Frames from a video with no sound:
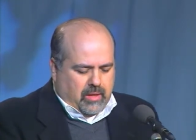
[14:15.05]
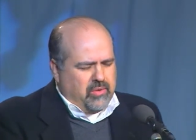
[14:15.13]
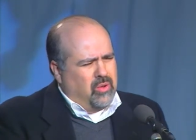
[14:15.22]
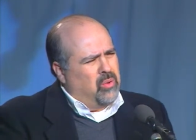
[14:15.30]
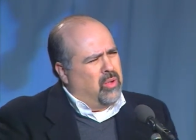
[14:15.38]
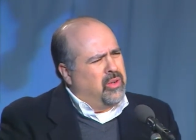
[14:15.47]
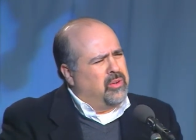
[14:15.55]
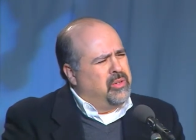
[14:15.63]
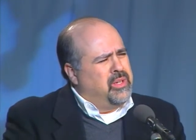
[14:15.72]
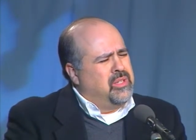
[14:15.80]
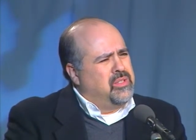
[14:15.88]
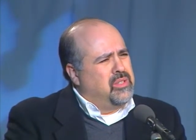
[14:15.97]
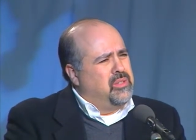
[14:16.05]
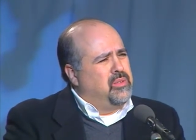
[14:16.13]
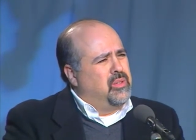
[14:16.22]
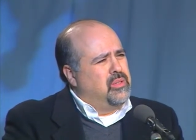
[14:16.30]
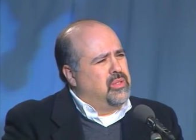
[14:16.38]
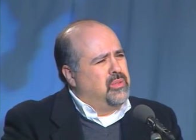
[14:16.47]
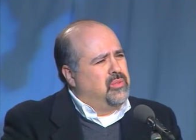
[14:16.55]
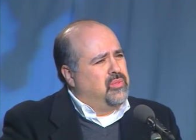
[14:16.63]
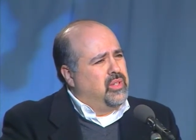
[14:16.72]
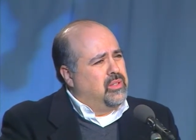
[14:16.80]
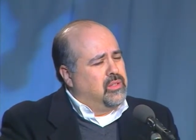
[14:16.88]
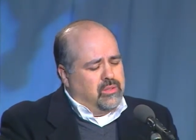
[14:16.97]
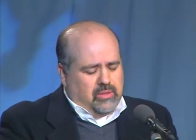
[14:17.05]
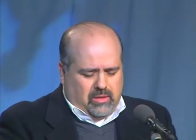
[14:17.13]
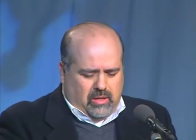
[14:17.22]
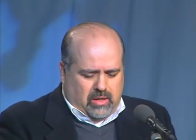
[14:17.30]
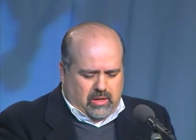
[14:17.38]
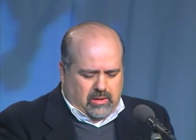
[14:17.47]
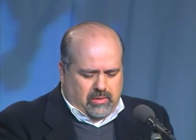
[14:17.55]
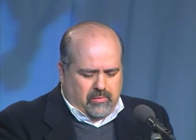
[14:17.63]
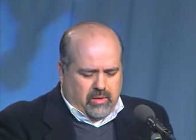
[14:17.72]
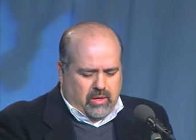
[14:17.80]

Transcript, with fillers: no longer need to, to feel uh,